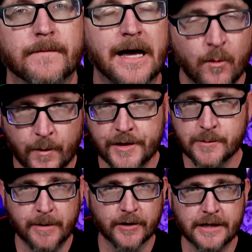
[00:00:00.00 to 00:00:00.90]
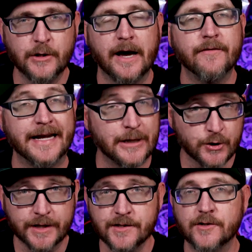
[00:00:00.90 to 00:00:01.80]
Now with this building, you have an
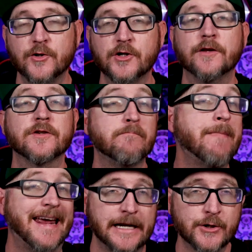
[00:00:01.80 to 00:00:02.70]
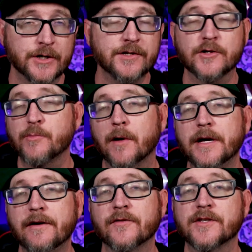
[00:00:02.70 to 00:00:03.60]
entrance and usually there's a main entrance. There's
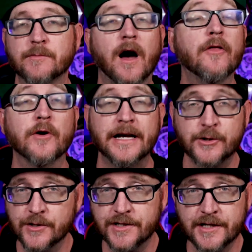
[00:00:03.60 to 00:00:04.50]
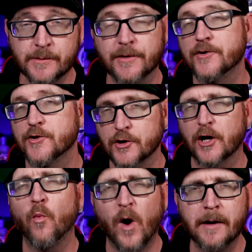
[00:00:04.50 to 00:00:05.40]
probably even some other entrances, but there's
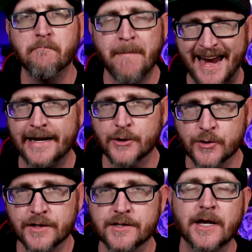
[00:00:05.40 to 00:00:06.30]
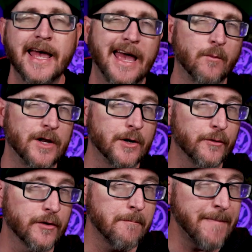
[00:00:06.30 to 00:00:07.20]
usually one main entrance. And when you
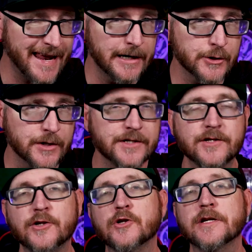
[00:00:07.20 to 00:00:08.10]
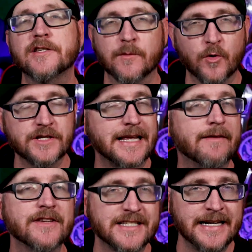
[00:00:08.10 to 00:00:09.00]
go through that main entrance is usually somewhere in
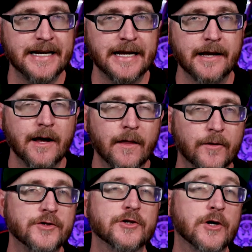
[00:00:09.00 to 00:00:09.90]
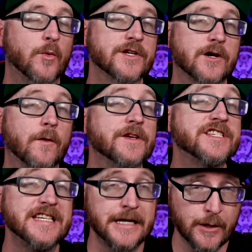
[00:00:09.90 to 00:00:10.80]
that vicinity, there's usually what is called the
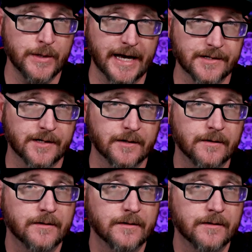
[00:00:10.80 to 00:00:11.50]
CQ desk.